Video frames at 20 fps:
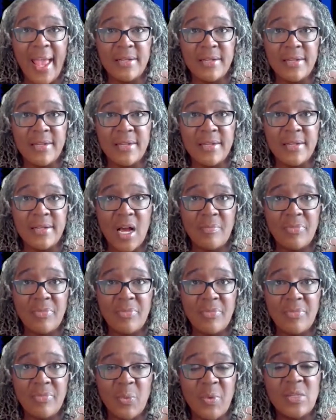And
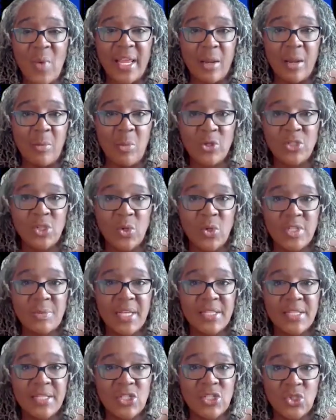the reason why I get emotional